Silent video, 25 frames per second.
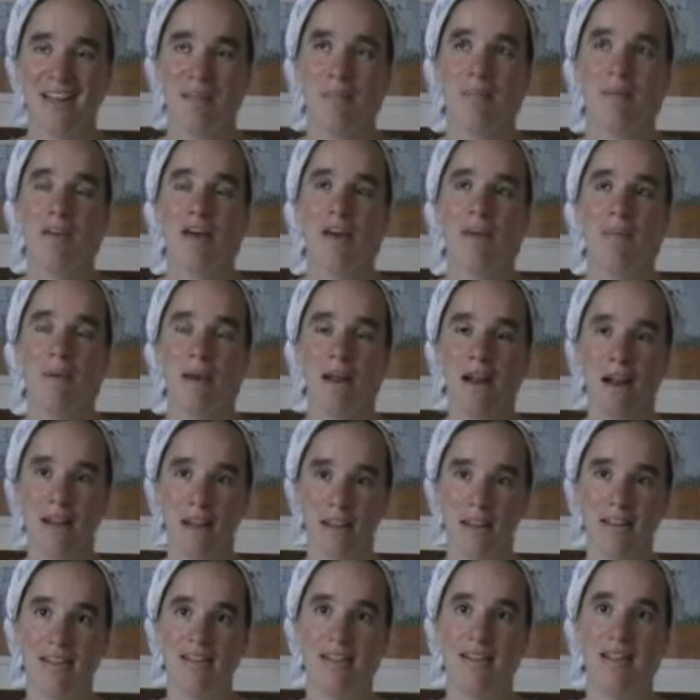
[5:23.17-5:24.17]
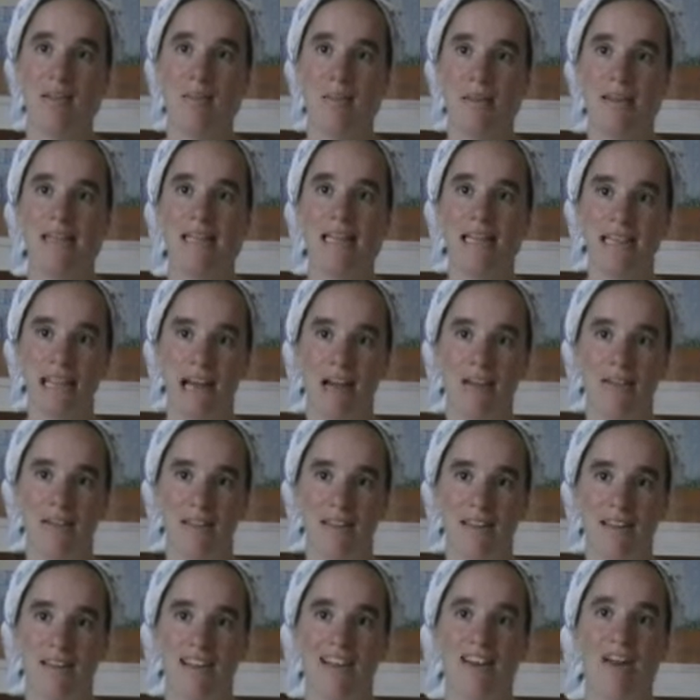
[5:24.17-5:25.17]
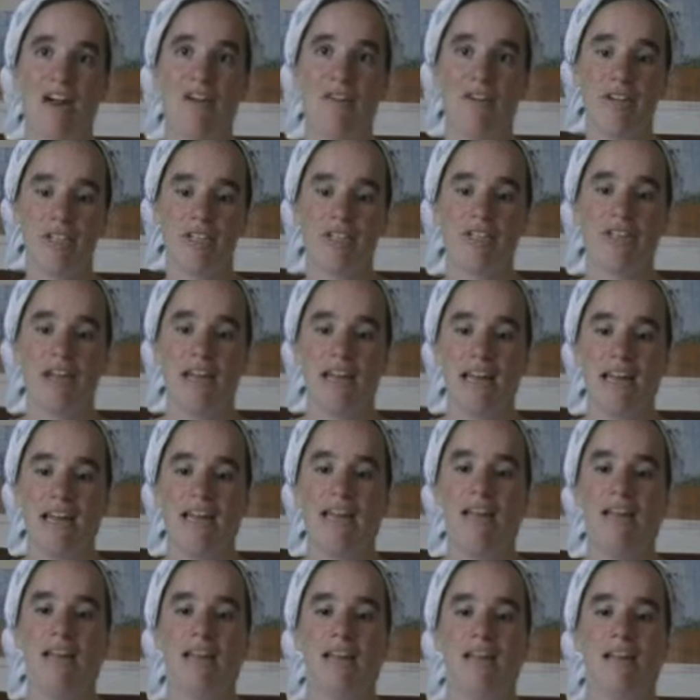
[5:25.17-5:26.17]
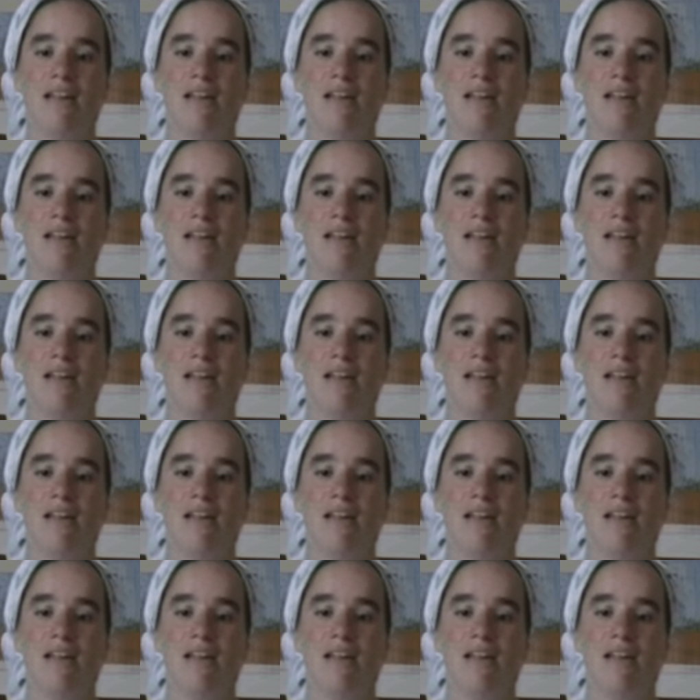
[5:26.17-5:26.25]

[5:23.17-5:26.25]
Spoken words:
I thought about us, the missing thousands, and our Rosh Hashanah,